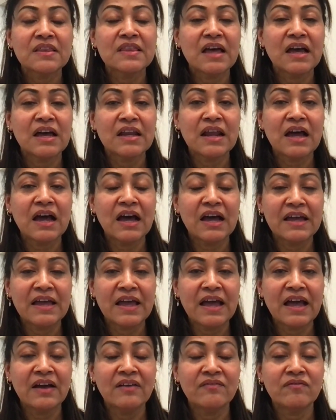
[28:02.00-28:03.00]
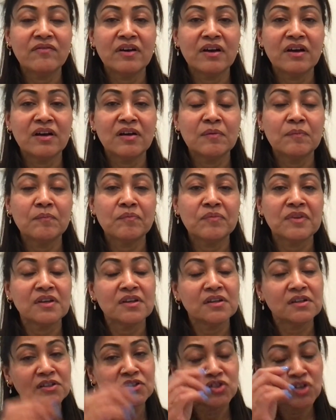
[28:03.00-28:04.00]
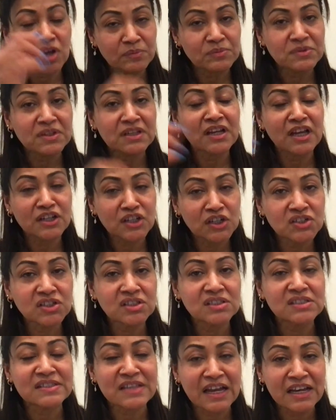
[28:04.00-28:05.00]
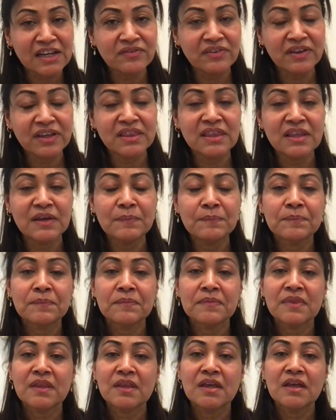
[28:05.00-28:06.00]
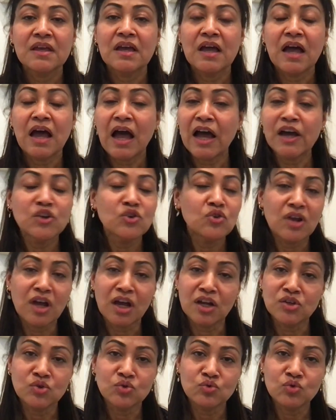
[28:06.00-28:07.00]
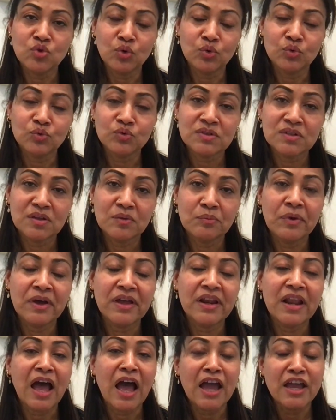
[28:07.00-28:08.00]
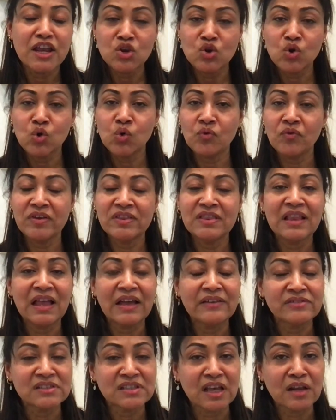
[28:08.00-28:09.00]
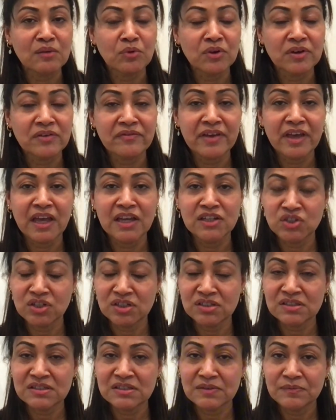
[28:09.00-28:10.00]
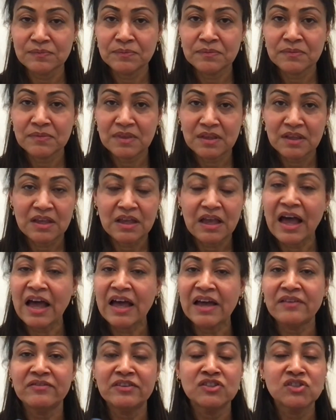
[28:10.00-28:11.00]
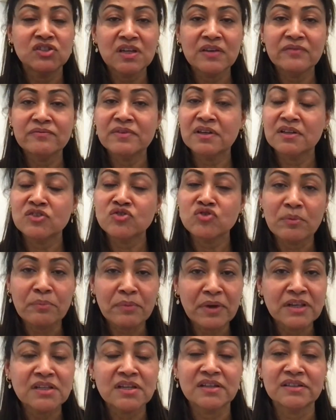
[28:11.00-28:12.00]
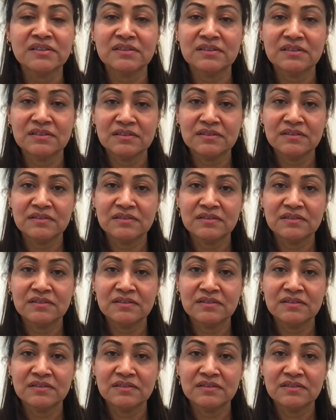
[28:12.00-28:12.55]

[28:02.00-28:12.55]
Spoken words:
that I have terms and conditions signed with. I do not do those, but I know with lifestyle modifications, I have achieved tremendous,